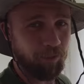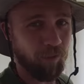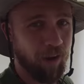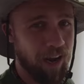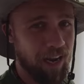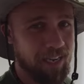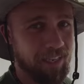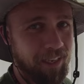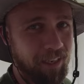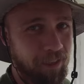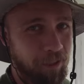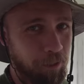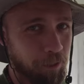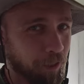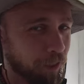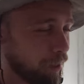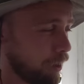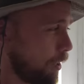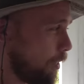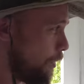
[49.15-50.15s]
right to do
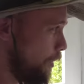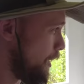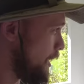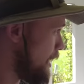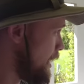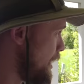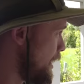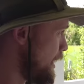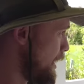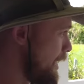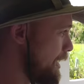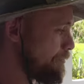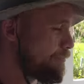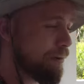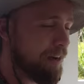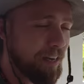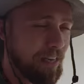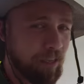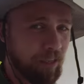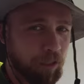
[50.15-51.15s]
so. It
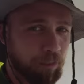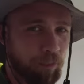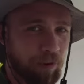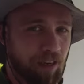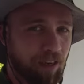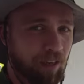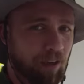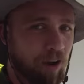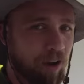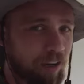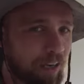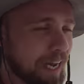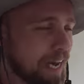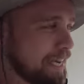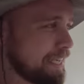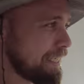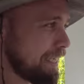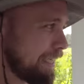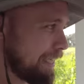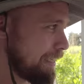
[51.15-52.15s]
really does bring a lot of
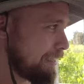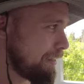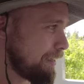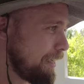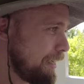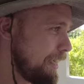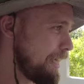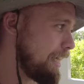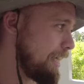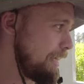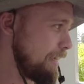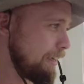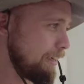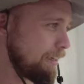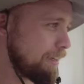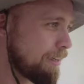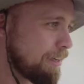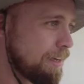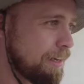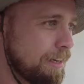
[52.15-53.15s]
light in here.